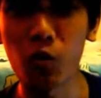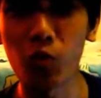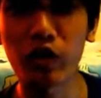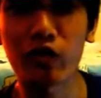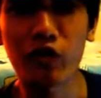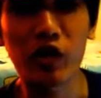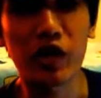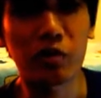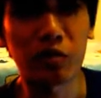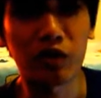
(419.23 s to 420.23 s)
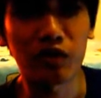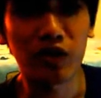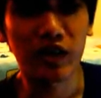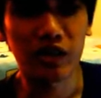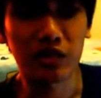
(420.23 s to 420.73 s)
one frame of
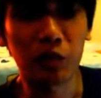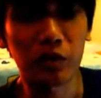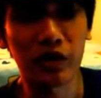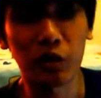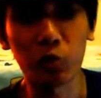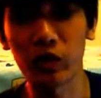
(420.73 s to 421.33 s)
like someone in a